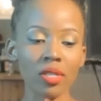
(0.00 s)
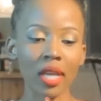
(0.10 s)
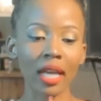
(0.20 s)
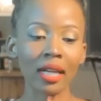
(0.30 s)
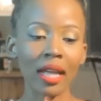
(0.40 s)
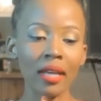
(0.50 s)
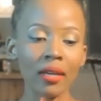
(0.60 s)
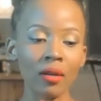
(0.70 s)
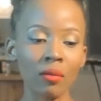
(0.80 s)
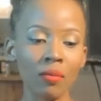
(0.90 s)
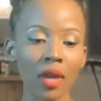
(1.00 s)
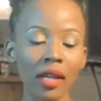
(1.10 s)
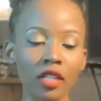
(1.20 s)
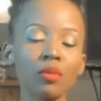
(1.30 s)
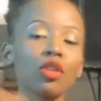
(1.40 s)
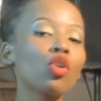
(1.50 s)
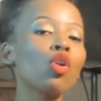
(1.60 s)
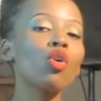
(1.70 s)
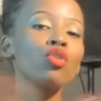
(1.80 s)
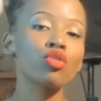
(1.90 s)
was kind of like a little bit
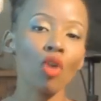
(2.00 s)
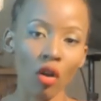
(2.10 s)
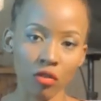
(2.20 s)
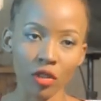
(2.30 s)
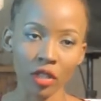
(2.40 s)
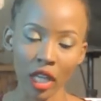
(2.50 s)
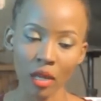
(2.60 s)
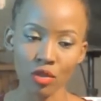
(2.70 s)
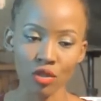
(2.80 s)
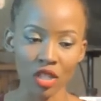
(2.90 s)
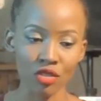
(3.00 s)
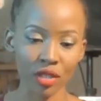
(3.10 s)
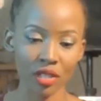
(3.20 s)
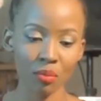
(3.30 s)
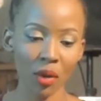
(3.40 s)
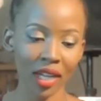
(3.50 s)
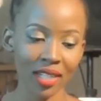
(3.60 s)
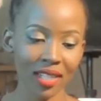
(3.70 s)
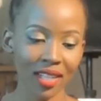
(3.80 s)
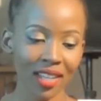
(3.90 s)
closed off when it came to Idris. But